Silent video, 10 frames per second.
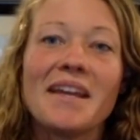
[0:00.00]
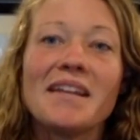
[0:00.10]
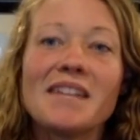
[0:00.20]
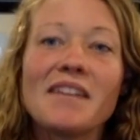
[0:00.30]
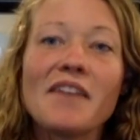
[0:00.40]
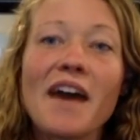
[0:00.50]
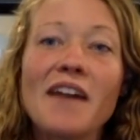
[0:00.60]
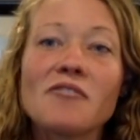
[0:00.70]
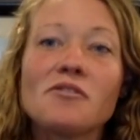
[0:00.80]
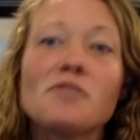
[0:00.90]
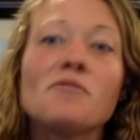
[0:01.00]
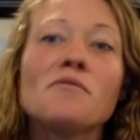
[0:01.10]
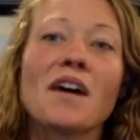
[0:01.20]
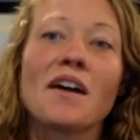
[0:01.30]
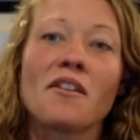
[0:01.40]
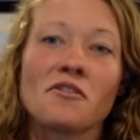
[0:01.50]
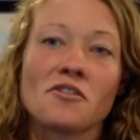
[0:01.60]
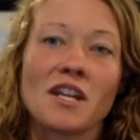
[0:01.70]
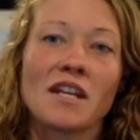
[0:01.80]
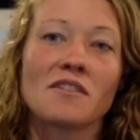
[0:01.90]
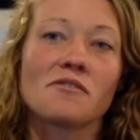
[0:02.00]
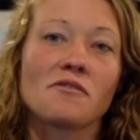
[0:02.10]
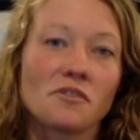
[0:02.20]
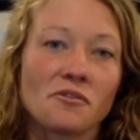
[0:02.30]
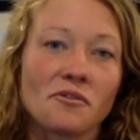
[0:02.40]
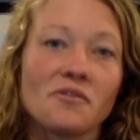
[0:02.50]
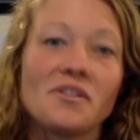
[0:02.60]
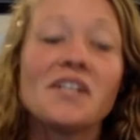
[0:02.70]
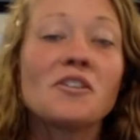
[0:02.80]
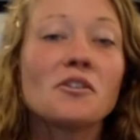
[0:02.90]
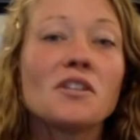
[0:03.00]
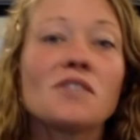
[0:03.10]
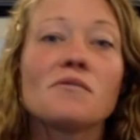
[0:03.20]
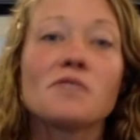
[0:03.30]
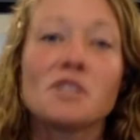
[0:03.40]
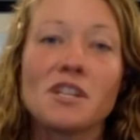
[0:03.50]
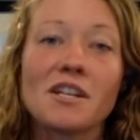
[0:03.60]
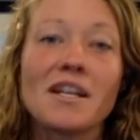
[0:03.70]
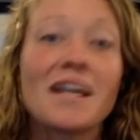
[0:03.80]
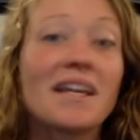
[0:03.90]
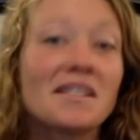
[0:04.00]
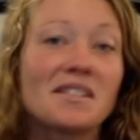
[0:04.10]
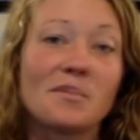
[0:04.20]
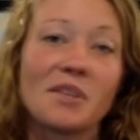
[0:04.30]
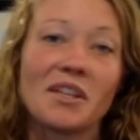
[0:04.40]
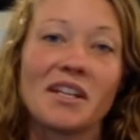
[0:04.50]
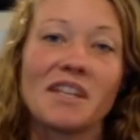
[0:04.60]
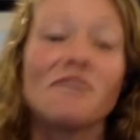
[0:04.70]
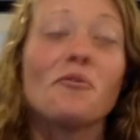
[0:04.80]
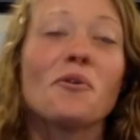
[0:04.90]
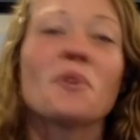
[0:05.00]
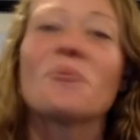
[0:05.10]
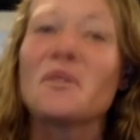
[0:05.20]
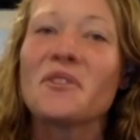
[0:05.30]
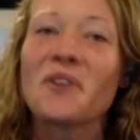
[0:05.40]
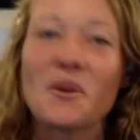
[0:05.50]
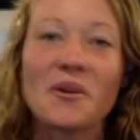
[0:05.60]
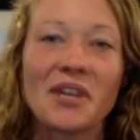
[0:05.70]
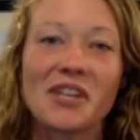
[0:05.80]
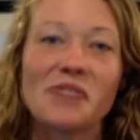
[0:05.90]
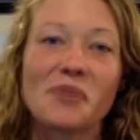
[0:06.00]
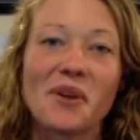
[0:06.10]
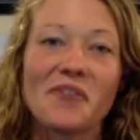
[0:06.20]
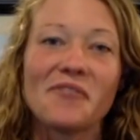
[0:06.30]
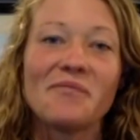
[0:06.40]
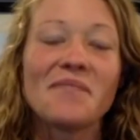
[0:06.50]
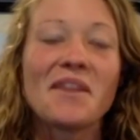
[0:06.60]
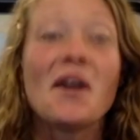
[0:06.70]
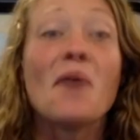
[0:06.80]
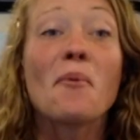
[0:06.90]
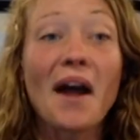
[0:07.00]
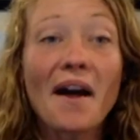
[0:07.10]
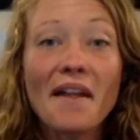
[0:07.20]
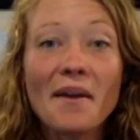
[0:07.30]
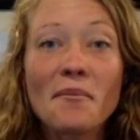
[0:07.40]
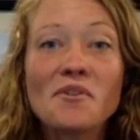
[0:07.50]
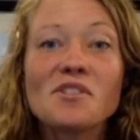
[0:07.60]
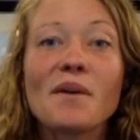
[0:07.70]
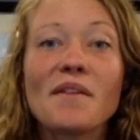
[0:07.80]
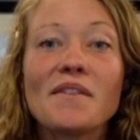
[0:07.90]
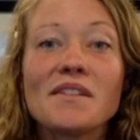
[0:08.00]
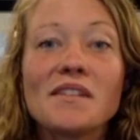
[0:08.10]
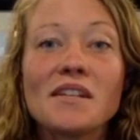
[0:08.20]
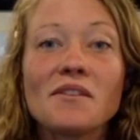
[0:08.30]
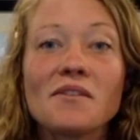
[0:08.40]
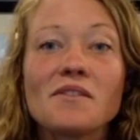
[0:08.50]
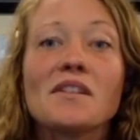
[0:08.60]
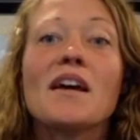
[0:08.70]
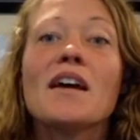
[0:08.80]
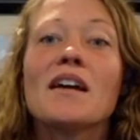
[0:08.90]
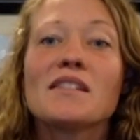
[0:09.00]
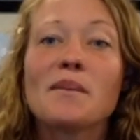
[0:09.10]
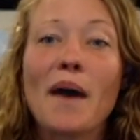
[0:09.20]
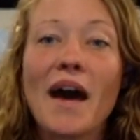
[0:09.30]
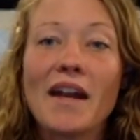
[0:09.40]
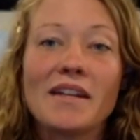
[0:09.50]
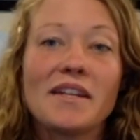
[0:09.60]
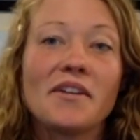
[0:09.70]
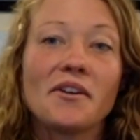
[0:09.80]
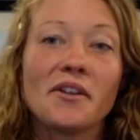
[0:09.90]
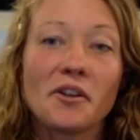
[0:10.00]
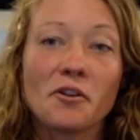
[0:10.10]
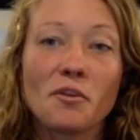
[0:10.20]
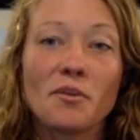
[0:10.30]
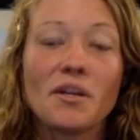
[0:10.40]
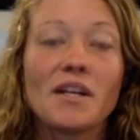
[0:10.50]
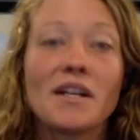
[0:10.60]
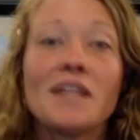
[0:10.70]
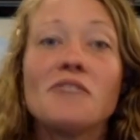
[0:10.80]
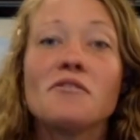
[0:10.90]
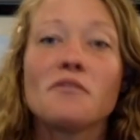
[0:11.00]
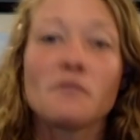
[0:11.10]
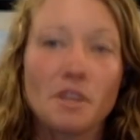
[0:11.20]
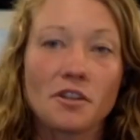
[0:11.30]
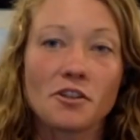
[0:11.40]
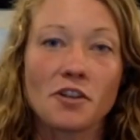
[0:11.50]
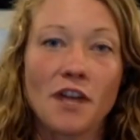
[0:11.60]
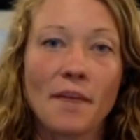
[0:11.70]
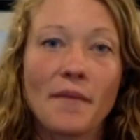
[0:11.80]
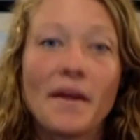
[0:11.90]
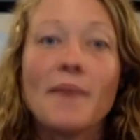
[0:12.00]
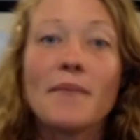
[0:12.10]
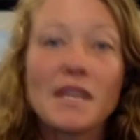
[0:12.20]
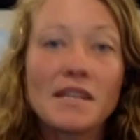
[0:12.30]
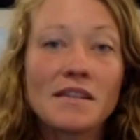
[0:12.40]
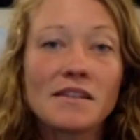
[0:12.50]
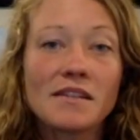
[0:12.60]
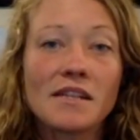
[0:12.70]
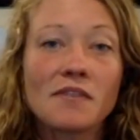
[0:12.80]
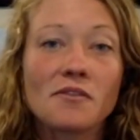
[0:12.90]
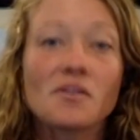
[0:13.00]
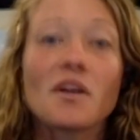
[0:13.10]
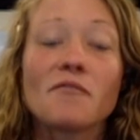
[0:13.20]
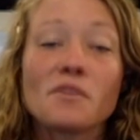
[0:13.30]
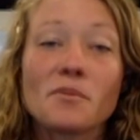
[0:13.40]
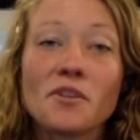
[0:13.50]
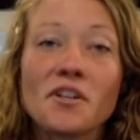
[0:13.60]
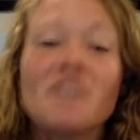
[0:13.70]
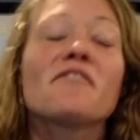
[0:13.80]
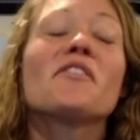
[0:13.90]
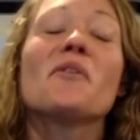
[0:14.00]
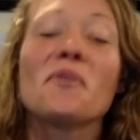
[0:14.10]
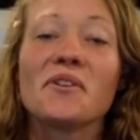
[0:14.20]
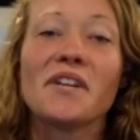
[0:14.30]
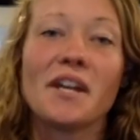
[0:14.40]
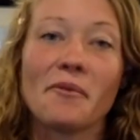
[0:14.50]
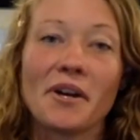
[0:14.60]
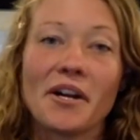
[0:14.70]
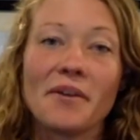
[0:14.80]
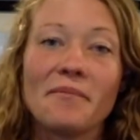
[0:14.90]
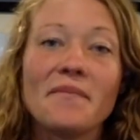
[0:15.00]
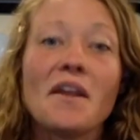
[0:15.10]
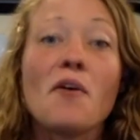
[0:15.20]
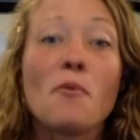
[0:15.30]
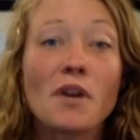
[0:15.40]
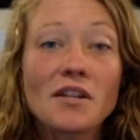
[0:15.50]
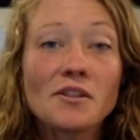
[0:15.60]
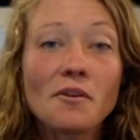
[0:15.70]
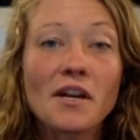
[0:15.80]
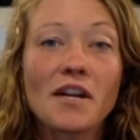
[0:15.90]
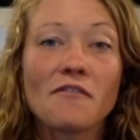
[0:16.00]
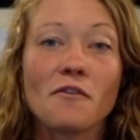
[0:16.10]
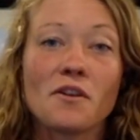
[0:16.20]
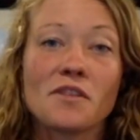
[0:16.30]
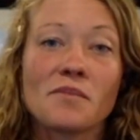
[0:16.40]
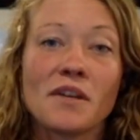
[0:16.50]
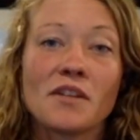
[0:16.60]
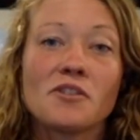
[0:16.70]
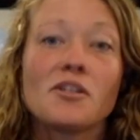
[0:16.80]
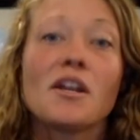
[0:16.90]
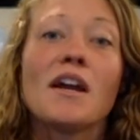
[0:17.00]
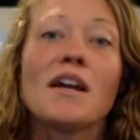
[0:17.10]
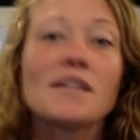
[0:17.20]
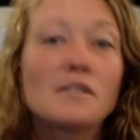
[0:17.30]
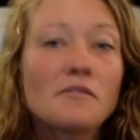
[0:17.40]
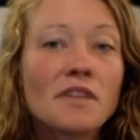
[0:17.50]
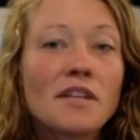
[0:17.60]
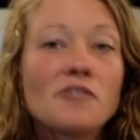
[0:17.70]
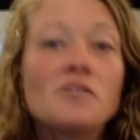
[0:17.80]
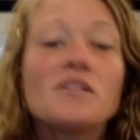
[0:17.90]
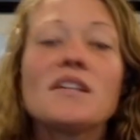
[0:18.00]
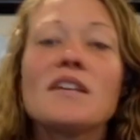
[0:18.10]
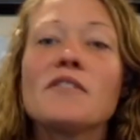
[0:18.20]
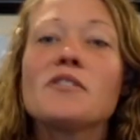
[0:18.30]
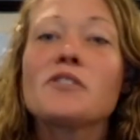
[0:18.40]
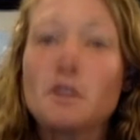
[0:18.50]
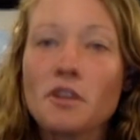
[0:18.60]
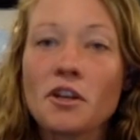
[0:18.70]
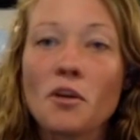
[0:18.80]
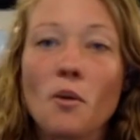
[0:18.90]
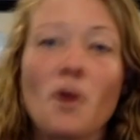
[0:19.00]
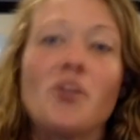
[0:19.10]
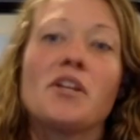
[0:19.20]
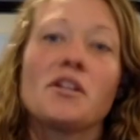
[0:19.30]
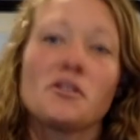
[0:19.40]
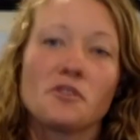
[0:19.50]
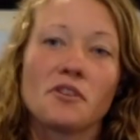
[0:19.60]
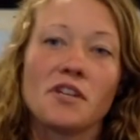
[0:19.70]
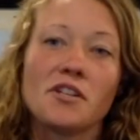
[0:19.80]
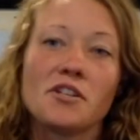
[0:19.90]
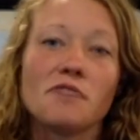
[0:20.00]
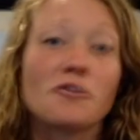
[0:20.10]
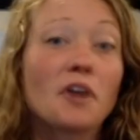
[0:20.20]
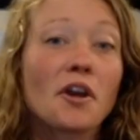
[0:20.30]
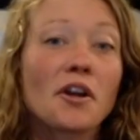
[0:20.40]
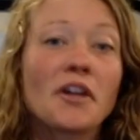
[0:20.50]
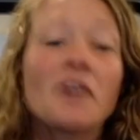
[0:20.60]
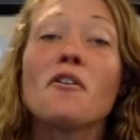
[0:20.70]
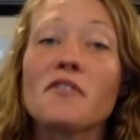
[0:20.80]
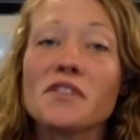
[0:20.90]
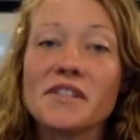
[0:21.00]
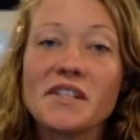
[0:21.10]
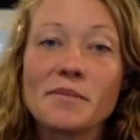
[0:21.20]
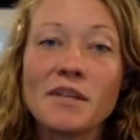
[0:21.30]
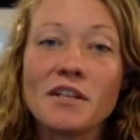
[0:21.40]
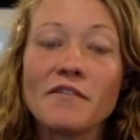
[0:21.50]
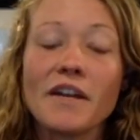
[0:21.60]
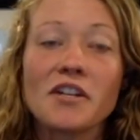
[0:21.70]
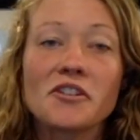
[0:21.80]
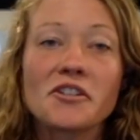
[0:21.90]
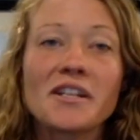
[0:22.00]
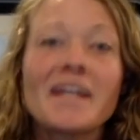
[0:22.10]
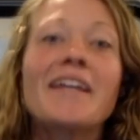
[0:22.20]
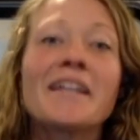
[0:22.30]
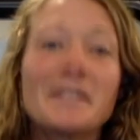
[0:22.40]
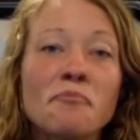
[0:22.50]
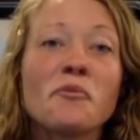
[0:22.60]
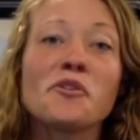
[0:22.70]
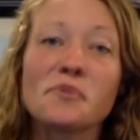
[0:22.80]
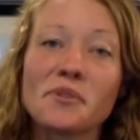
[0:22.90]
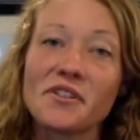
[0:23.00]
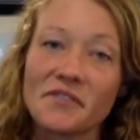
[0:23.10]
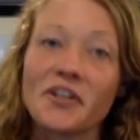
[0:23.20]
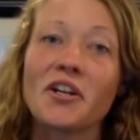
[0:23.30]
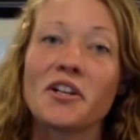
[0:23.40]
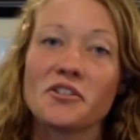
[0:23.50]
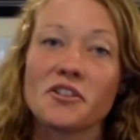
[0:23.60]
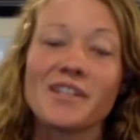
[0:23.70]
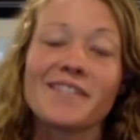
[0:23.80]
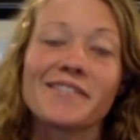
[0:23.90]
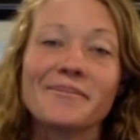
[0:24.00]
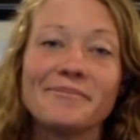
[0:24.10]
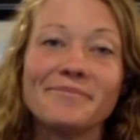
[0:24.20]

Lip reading: Teva added 2 nylon shanks through the sole to increase rigidity and stability for when the going gets rough. What I like most about these sandals is the padded heel incorporated into the rear strap, making these sandals comfortable enough for all-day wear. What I don't care for as much is in relation to Teva's current quality control issue regarding overseas manufacturing in multiple different countries.